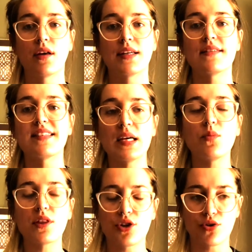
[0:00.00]
Sit
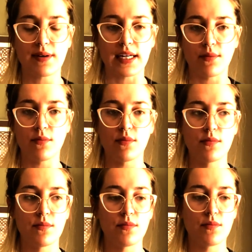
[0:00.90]
with a tree.
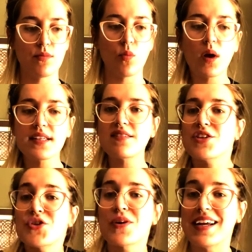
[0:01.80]
What does the
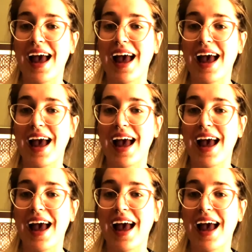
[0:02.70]
tree